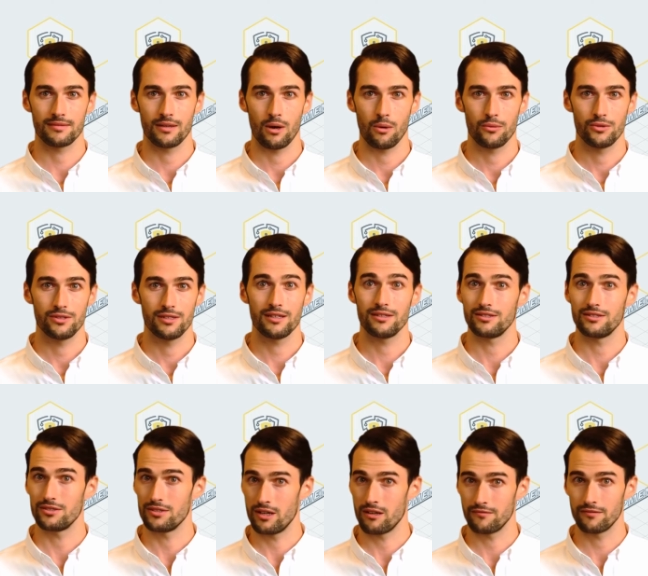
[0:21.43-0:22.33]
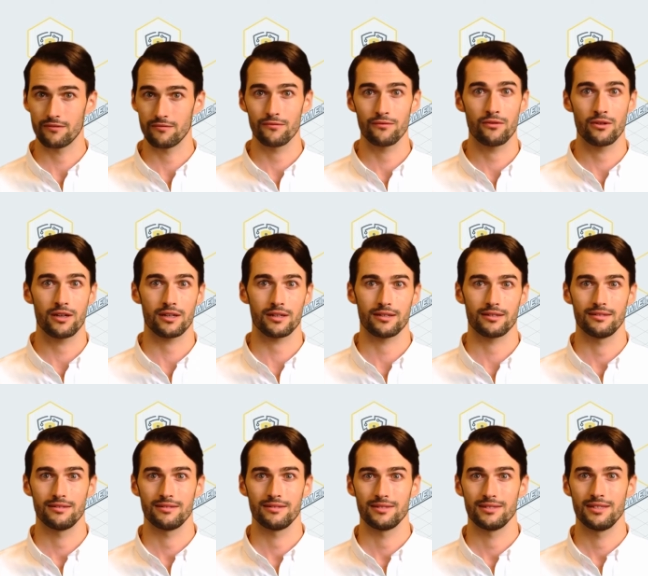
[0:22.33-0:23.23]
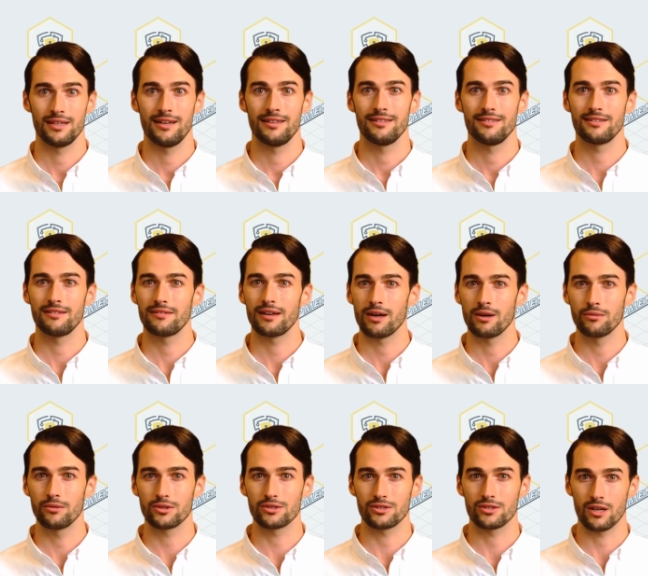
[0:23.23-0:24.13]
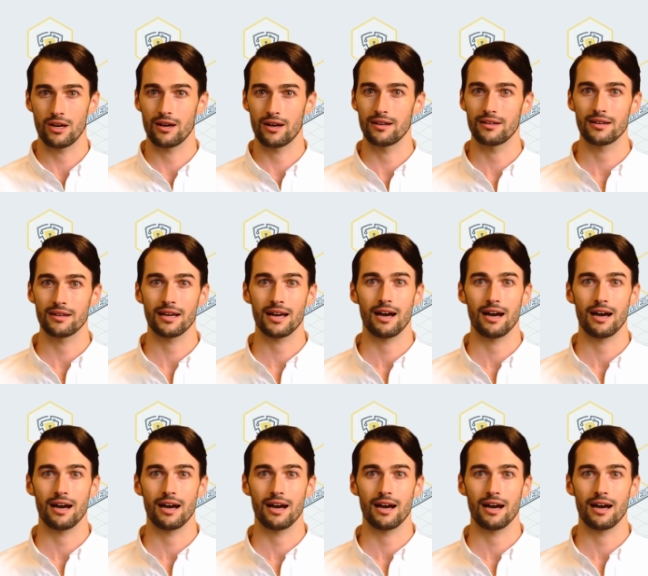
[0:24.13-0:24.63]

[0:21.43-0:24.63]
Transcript: OSS is often free, saving developers time and